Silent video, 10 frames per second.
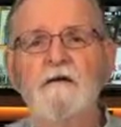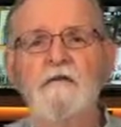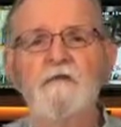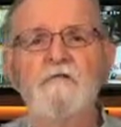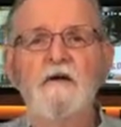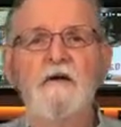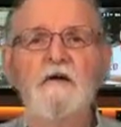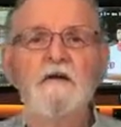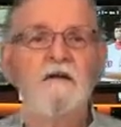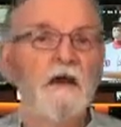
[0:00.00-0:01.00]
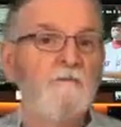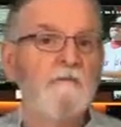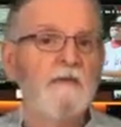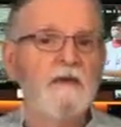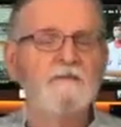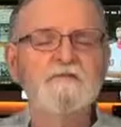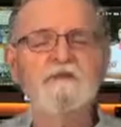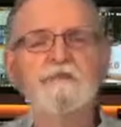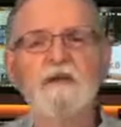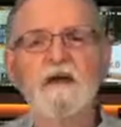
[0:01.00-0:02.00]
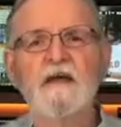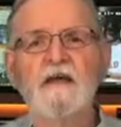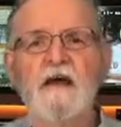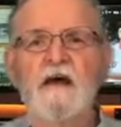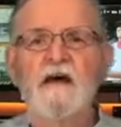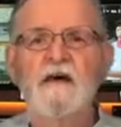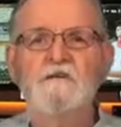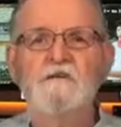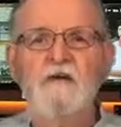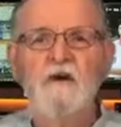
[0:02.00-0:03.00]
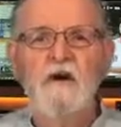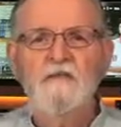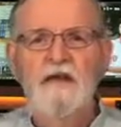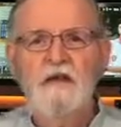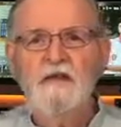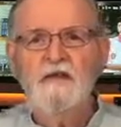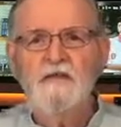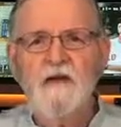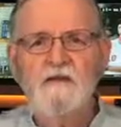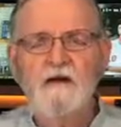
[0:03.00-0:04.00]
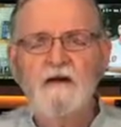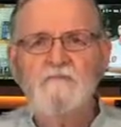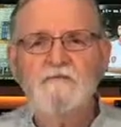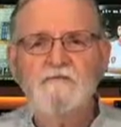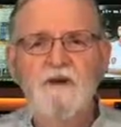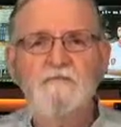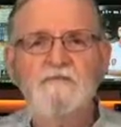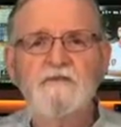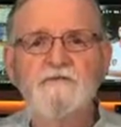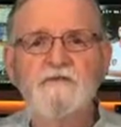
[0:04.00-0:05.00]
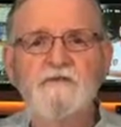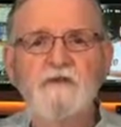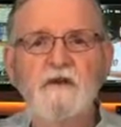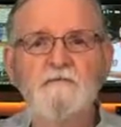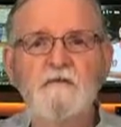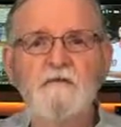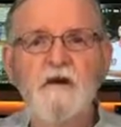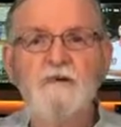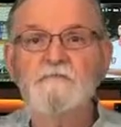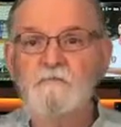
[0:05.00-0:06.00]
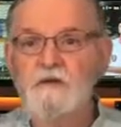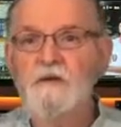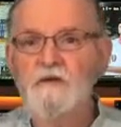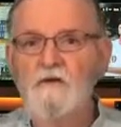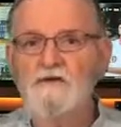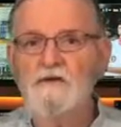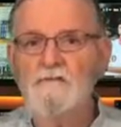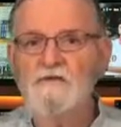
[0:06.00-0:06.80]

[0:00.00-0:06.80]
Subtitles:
Louisville, haven't played Cincinnati. So that conference championship is still up for grabs, and with it goes the